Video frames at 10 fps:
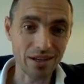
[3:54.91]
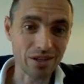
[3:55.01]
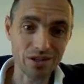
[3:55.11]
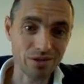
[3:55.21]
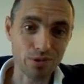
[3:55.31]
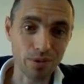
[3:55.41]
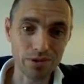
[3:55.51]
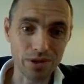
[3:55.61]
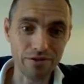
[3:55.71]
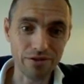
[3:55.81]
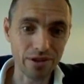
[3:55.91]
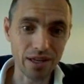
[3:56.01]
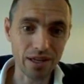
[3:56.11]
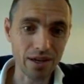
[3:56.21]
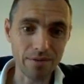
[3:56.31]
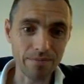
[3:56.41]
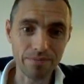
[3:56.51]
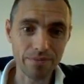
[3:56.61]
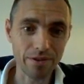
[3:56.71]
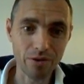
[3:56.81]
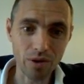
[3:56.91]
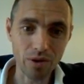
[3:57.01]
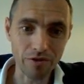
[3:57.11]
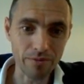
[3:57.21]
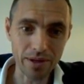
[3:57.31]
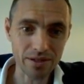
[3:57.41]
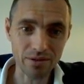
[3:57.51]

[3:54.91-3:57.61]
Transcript: it, just prompts you for the um, for what you've missed.